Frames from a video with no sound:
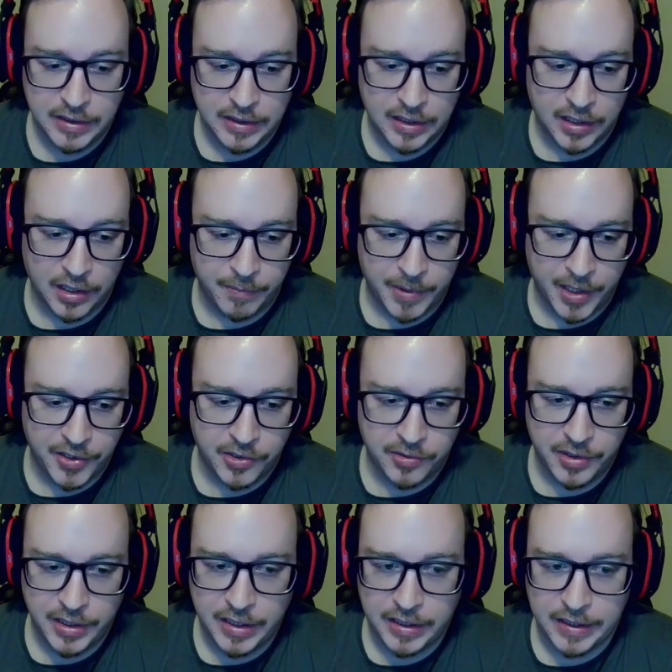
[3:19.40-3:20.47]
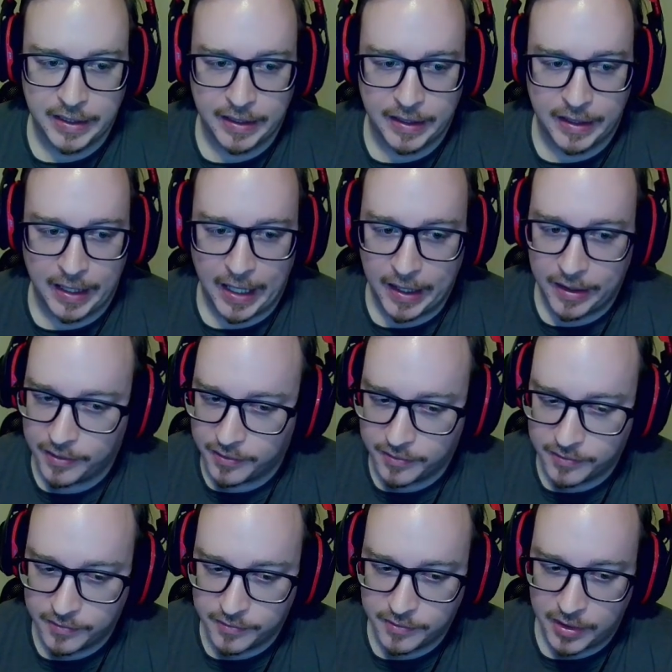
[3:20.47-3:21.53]
I don't need that.
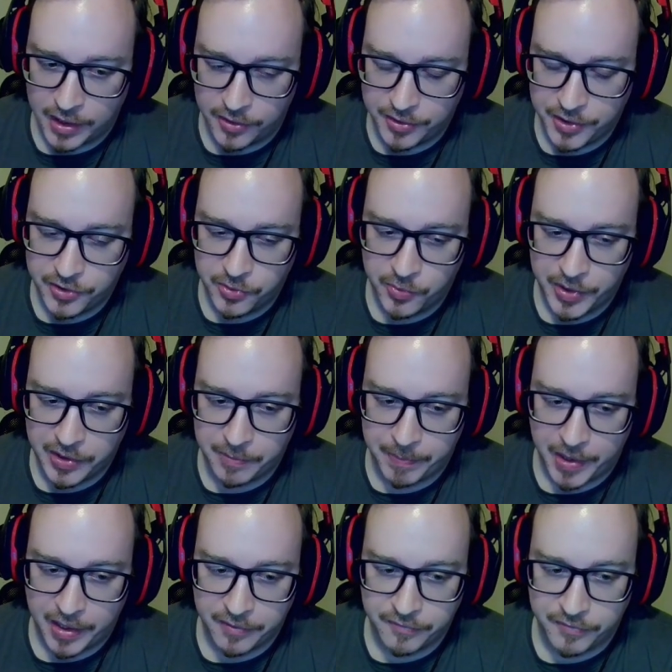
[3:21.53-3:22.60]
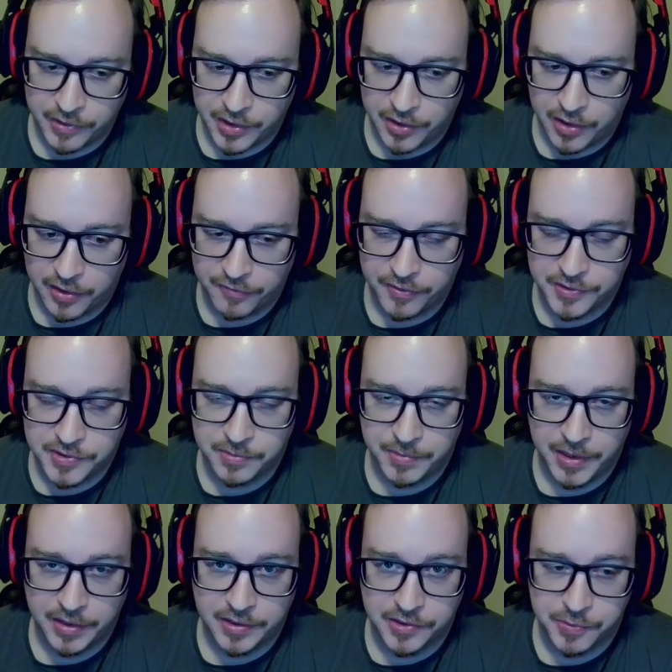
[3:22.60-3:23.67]
I don't need to win the pot very often to
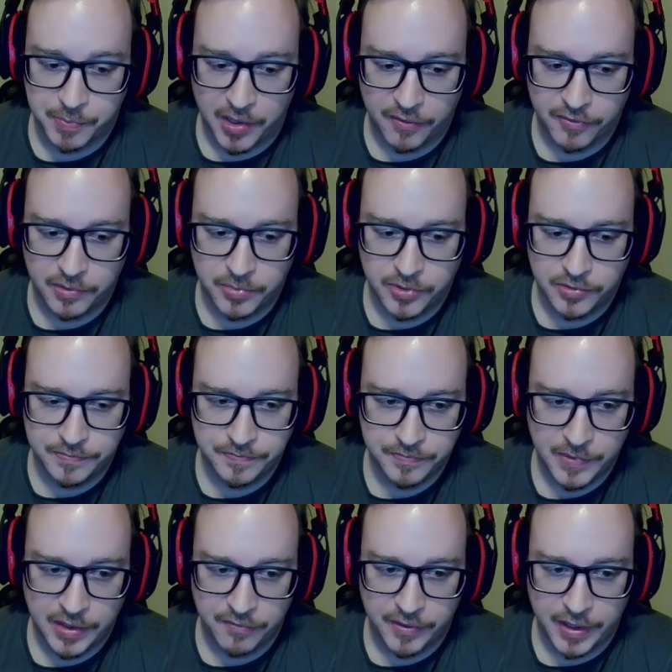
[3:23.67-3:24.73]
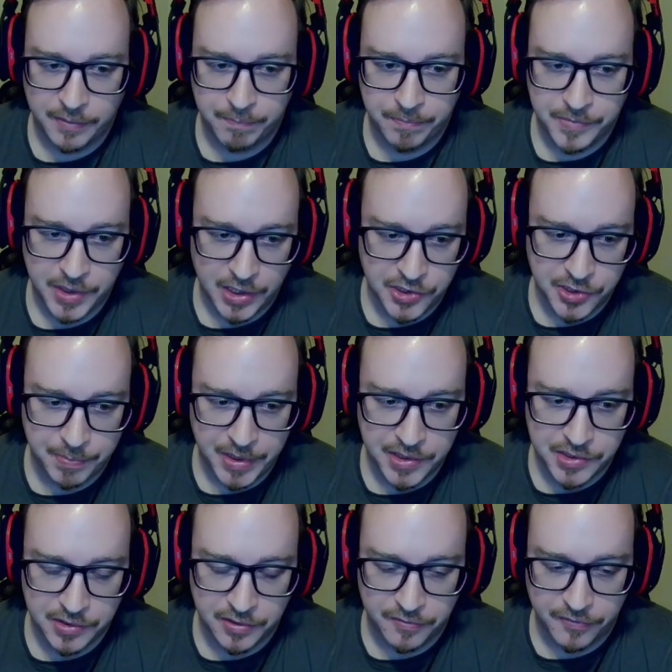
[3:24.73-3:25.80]
make this profitable. If I catch a piece
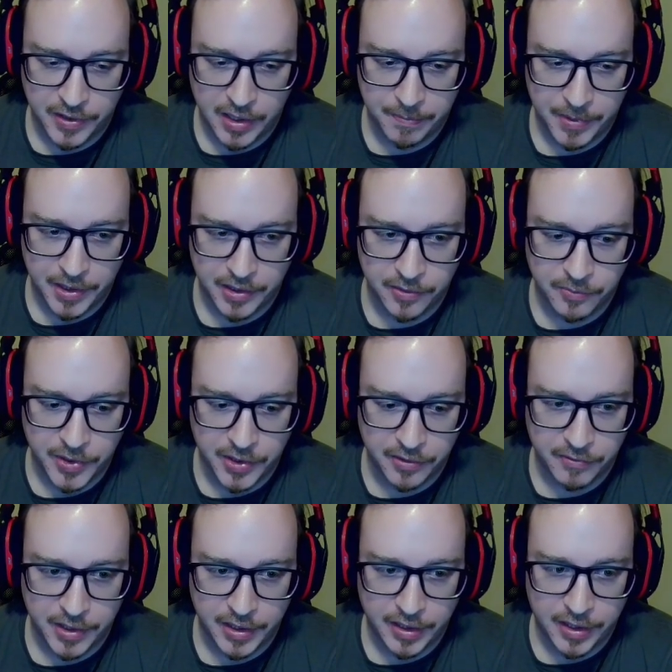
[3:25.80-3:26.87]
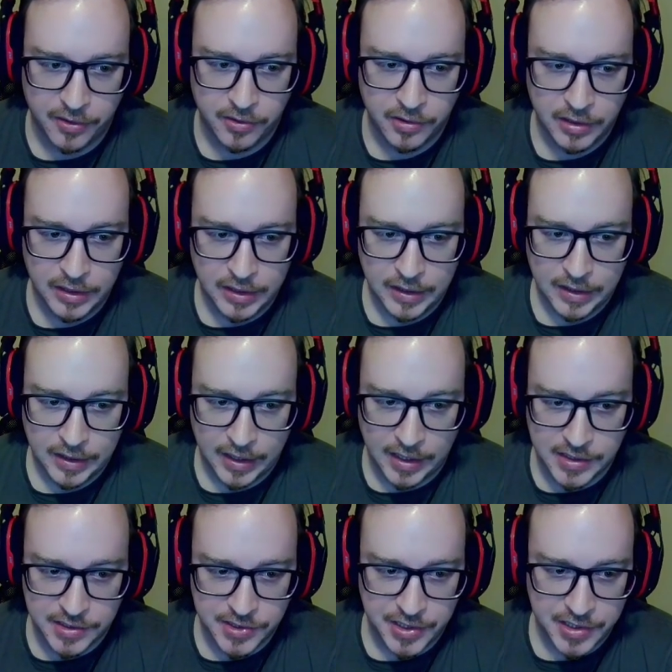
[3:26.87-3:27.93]
of the flop, I can win it right now. As
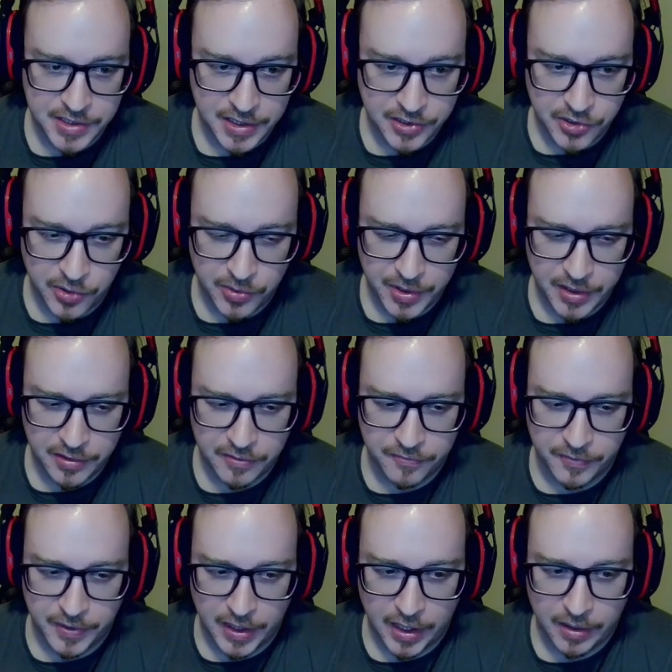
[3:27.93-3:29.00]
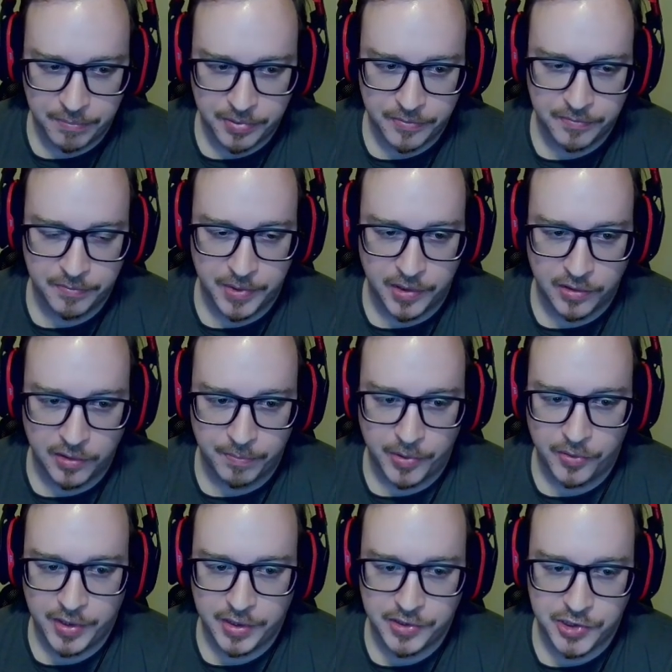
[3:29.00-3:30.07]
it stands, I don't hit the flop, but our
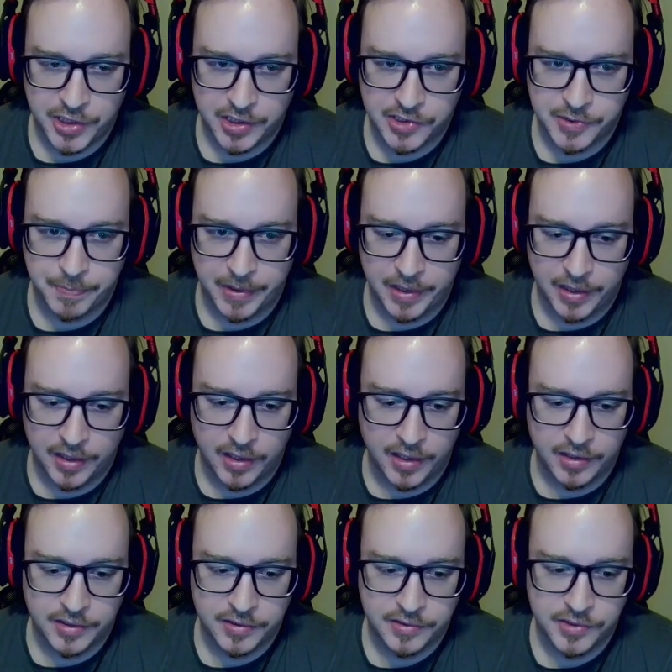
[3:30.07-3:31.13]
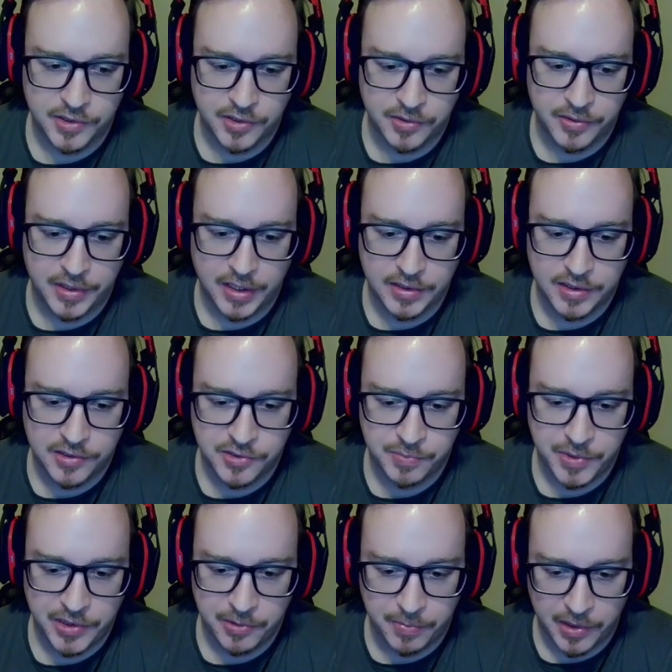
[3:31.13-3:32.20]
opponent checks behind. So that tells me
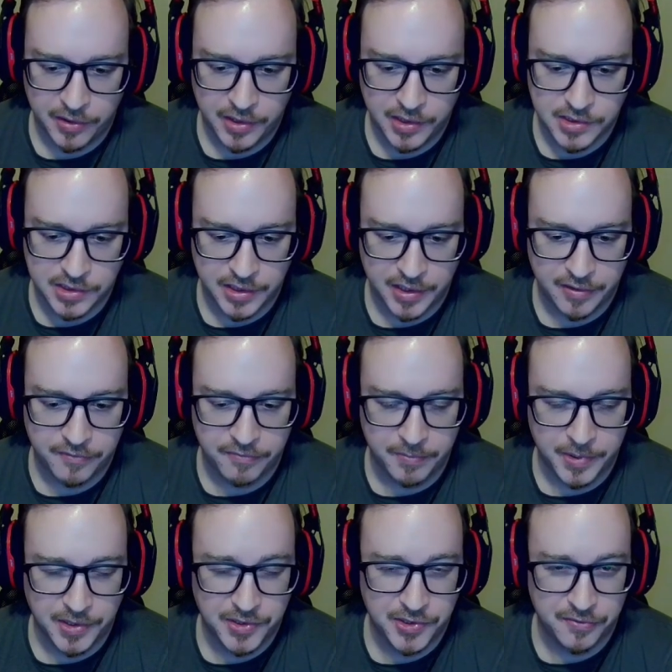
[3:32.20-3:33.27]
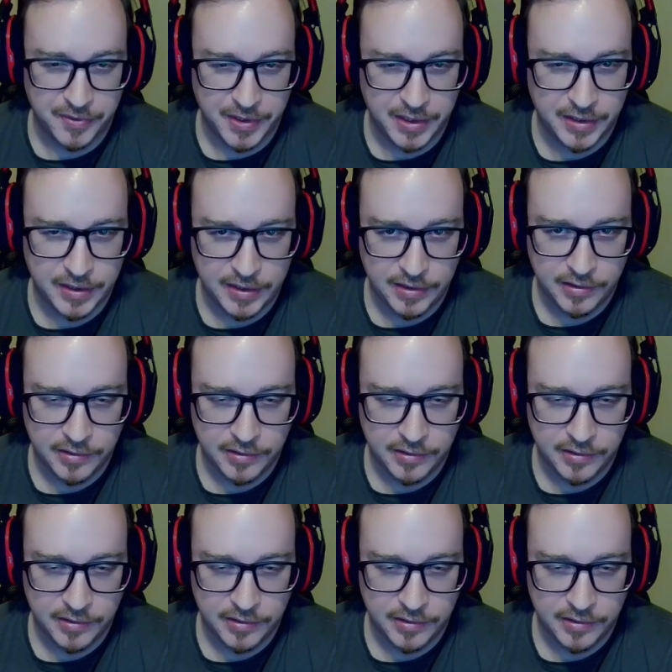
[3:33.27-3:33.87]
he probably doesn't have much of anything.